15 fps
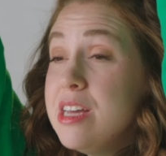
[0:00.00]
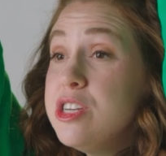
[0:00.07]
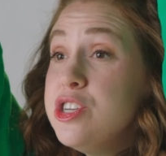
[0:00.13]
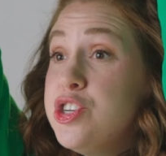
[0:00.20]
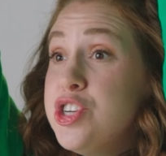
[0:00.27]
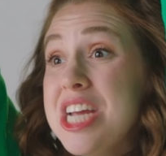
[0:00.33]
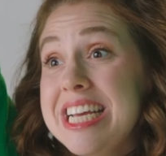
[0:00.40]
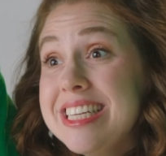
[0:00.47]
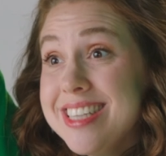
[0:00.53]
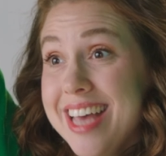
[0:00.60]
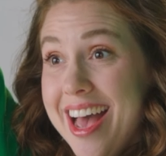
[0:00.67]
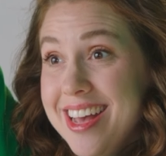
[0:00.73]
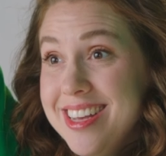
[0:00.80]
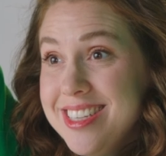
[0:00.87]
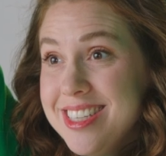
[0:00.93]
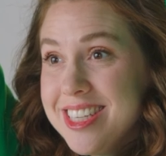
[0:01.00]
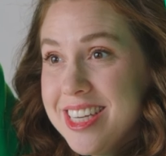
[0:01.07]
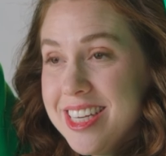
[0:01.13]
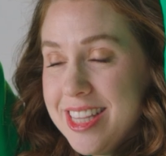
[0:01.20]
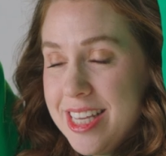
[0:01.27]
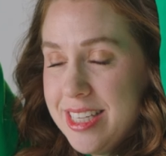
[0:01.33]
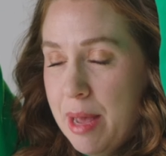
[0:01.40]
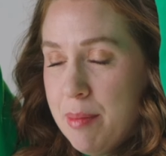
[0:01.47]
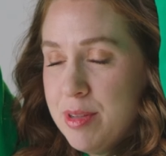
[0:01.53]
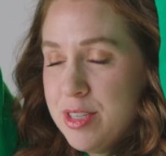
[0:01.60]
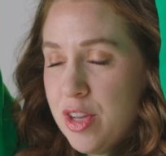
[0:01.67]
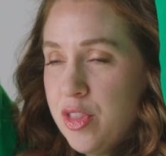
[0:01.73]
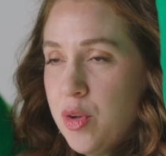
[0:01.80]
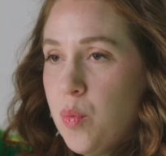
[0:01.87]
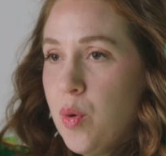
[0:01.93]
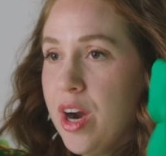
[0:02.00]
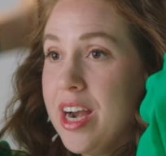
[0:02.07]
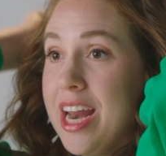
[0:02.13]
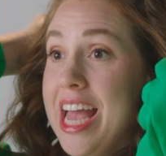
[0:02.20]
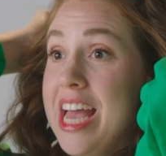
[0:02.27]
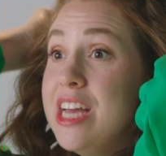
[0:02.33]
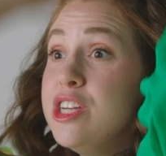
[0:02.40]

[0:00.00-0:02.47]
Jesus, this happens on the word,